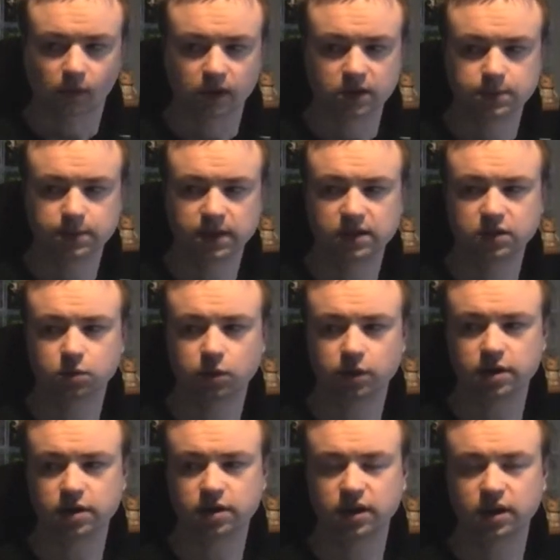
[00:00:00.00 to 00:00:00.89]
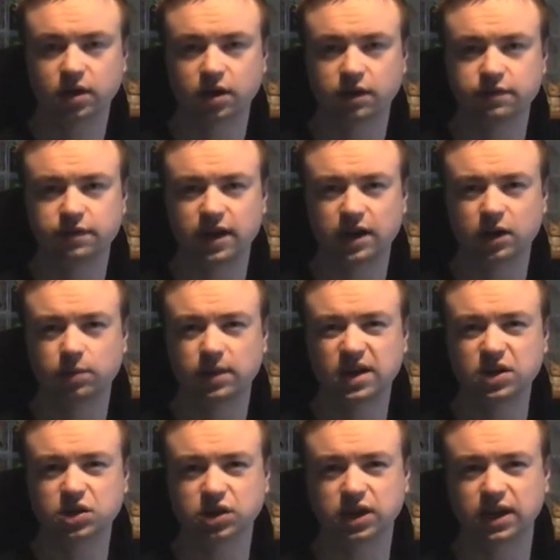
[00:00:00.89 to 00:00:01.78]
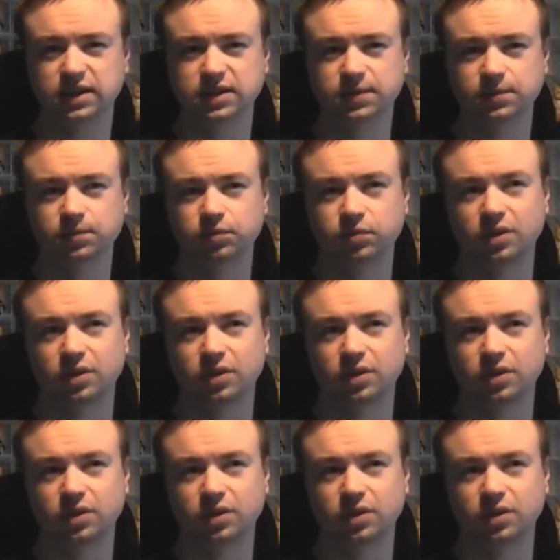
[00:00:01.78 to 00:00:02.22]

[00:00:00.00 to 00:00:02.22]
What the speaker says: it depends what you think of Vinylmation as.